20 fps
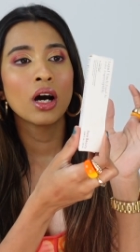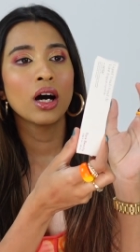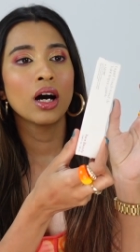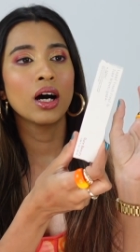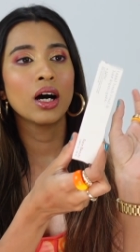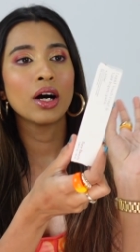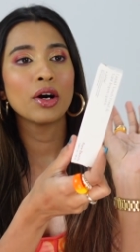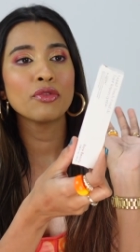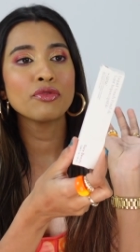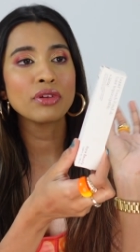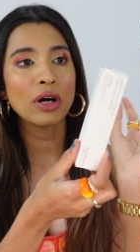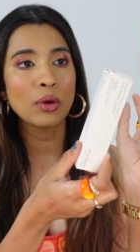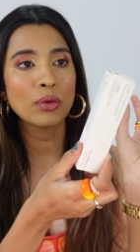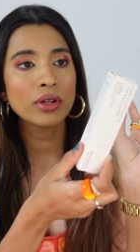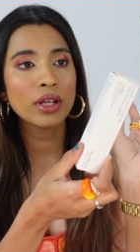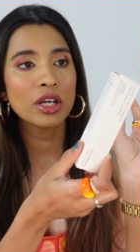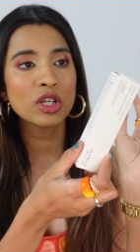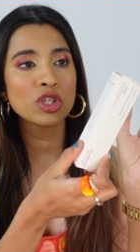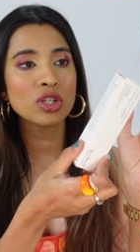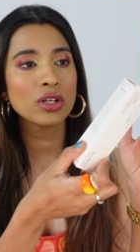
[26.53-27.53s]

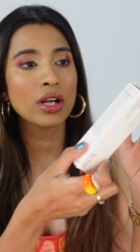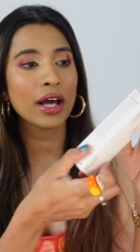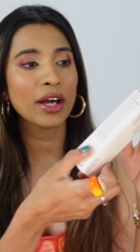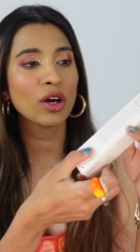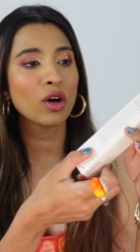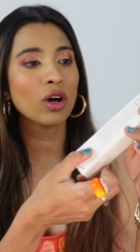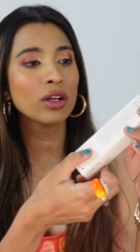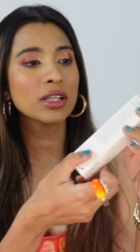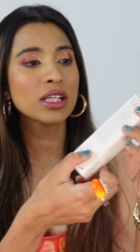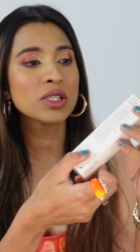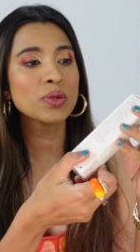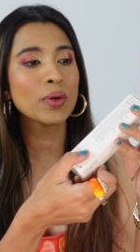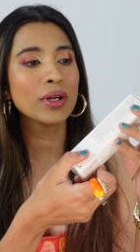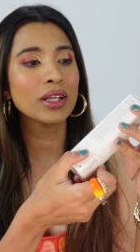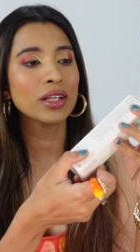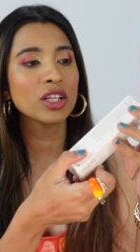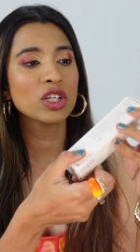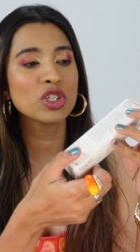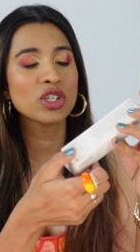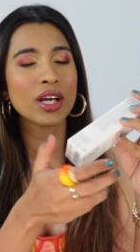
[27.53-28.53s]
foundation. I got this one
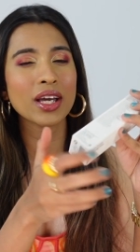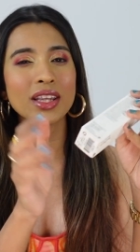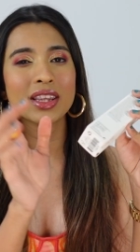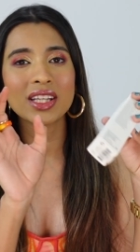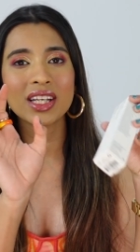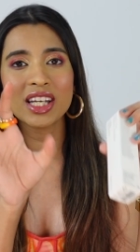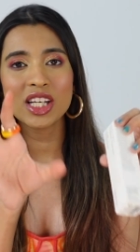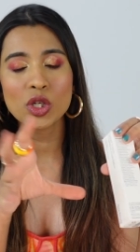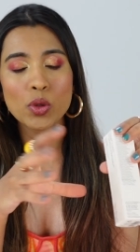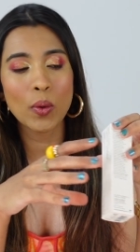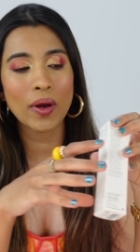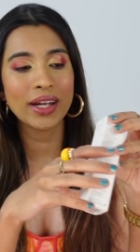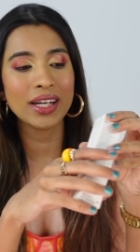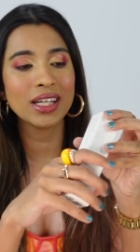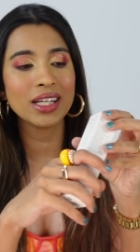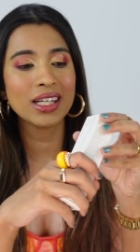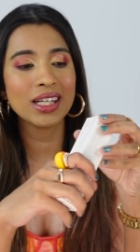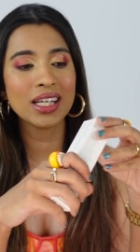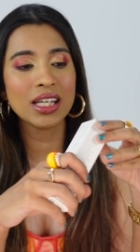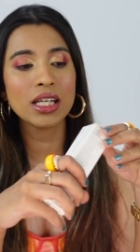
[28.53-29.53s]
in the shade
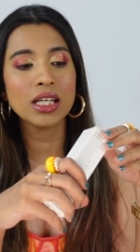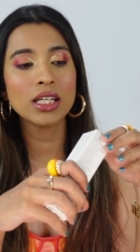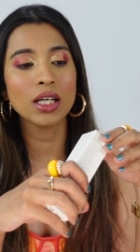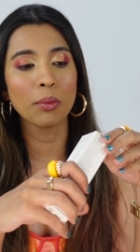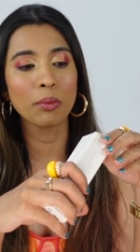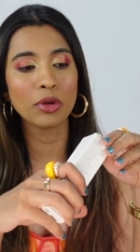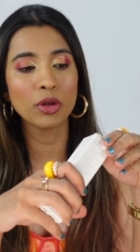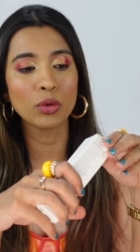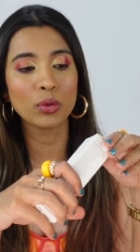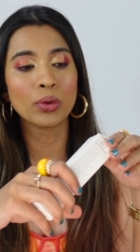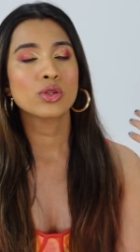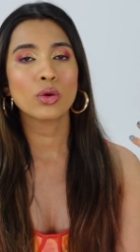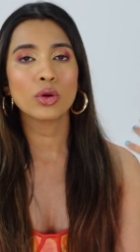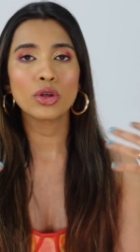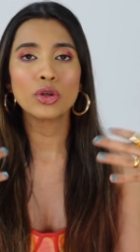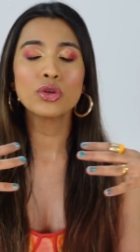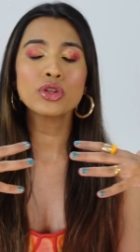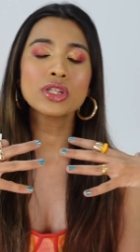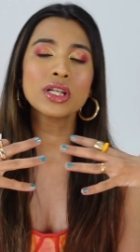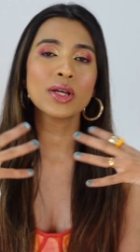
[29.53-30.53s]
320W. So
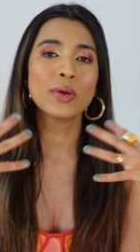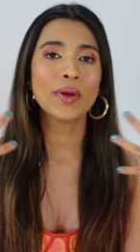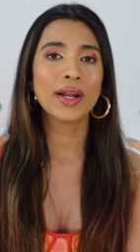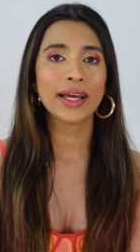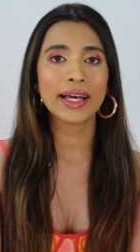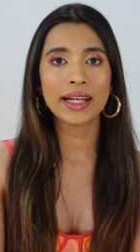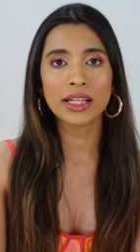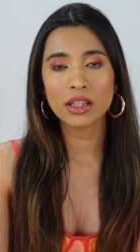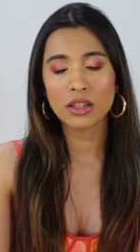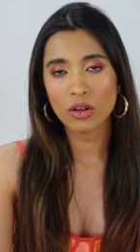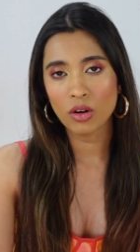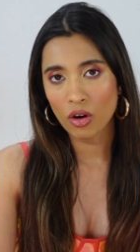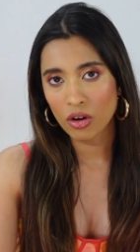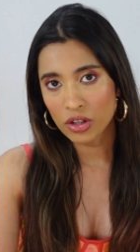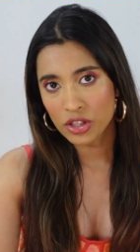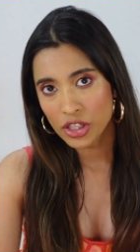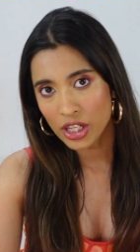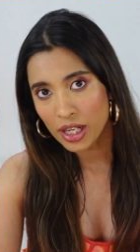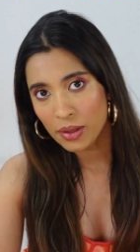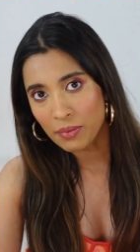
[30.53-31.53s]
usually when I get the
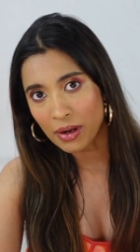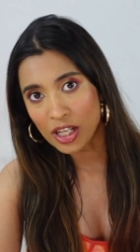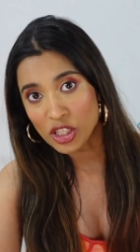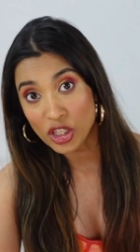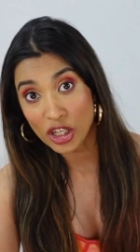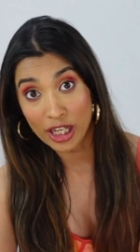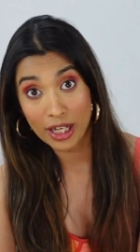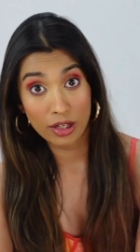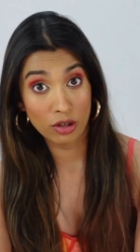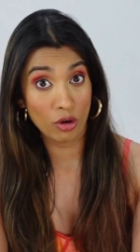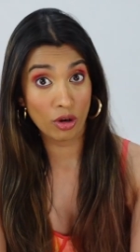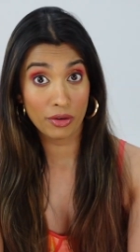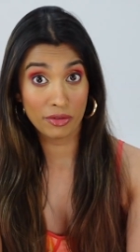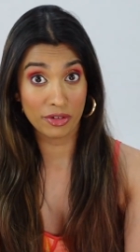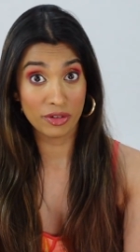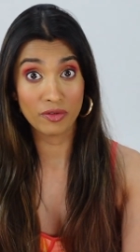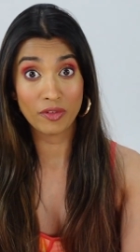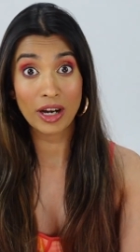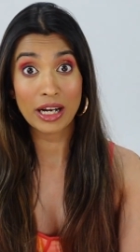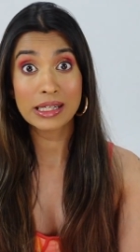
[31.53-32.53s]
wrong shade match, I get a lot of
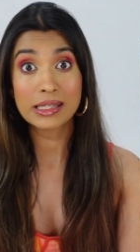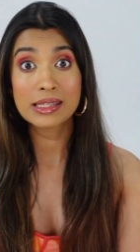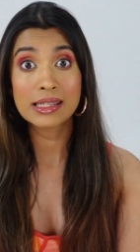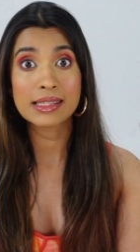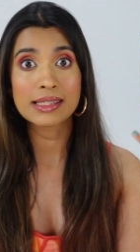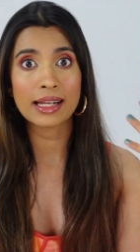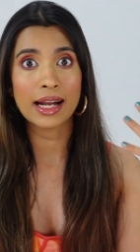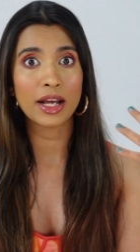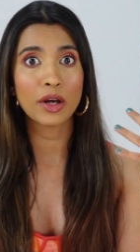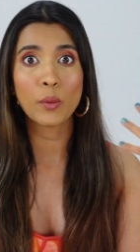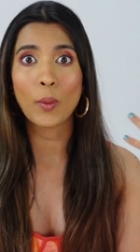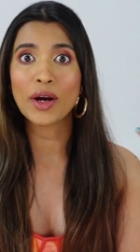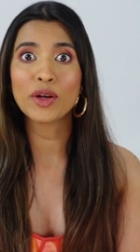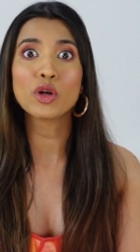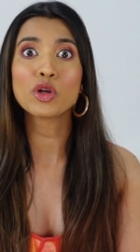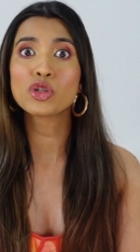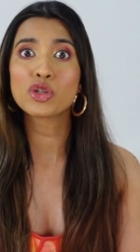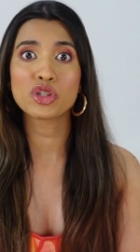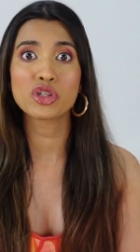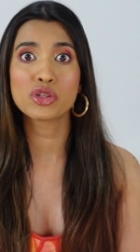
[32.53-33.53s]
advices like, why
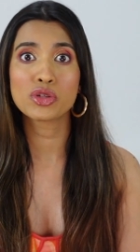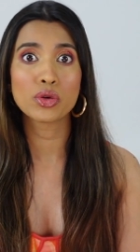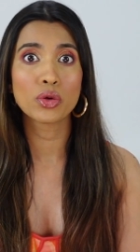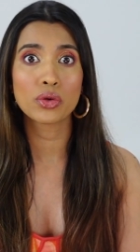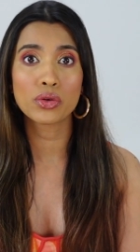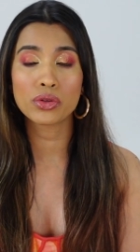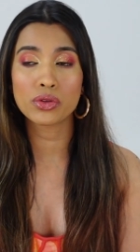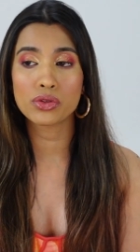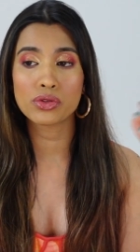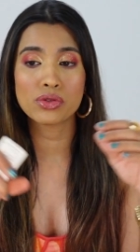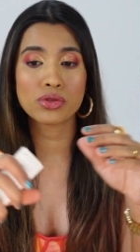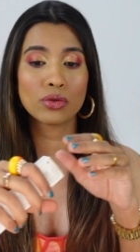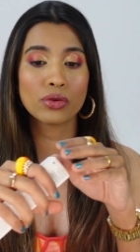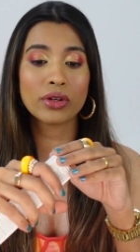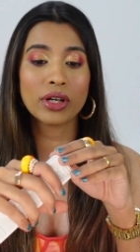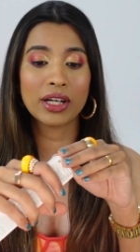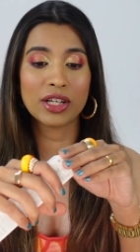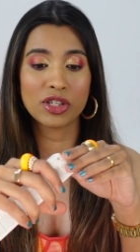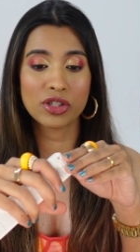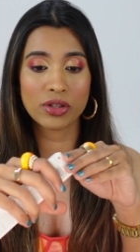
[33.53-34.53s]
don't you just go to the
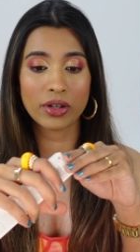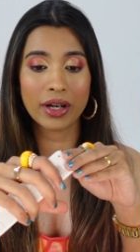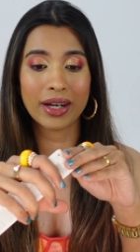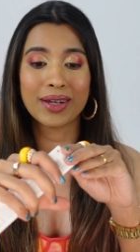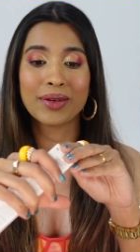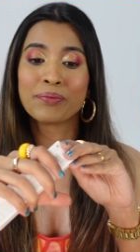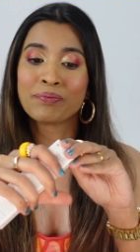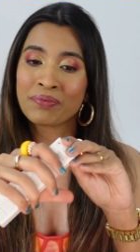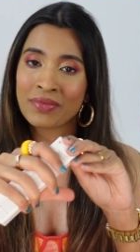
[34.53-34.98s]
store and try?